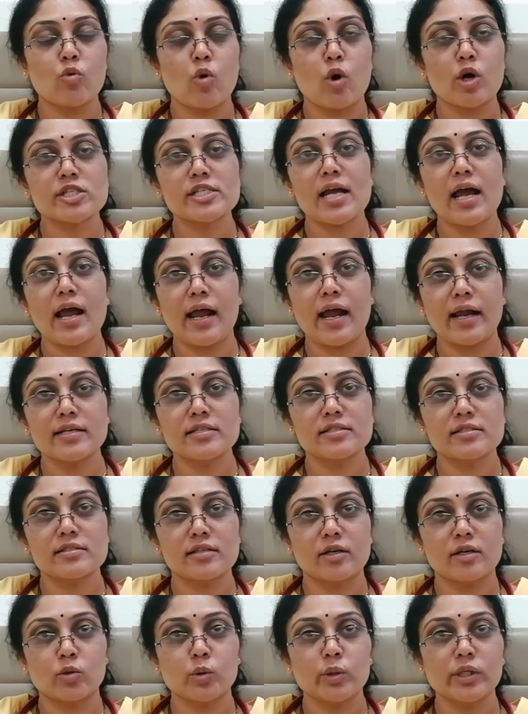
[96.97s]
wash hands
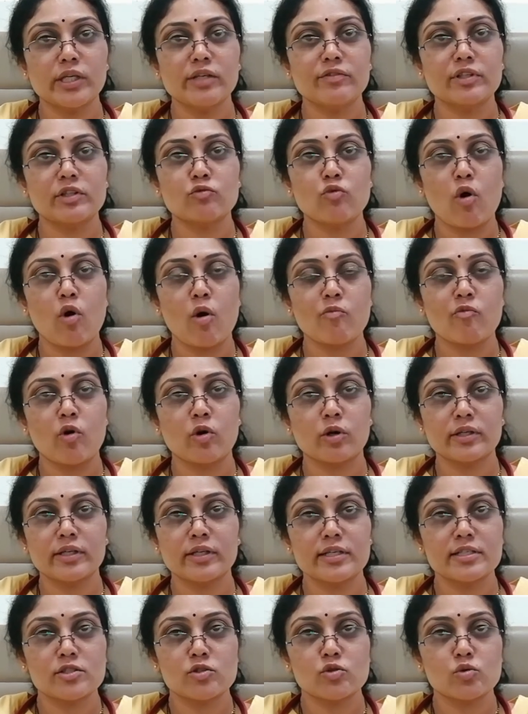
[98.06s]
thoroughly with warm water
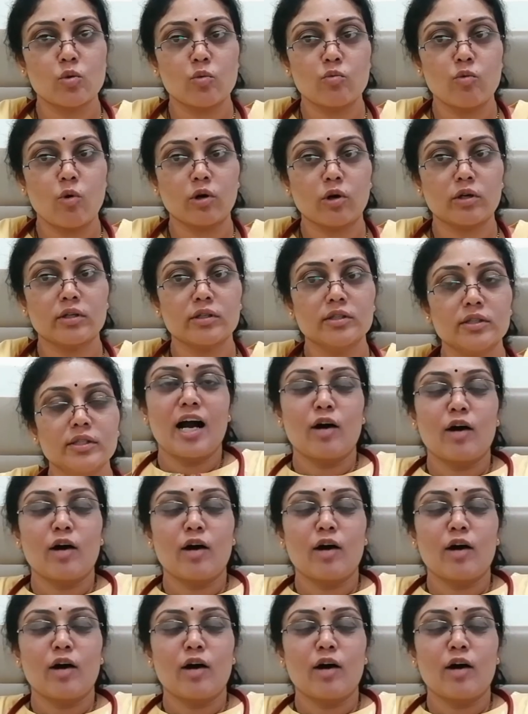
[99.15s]
and soap water,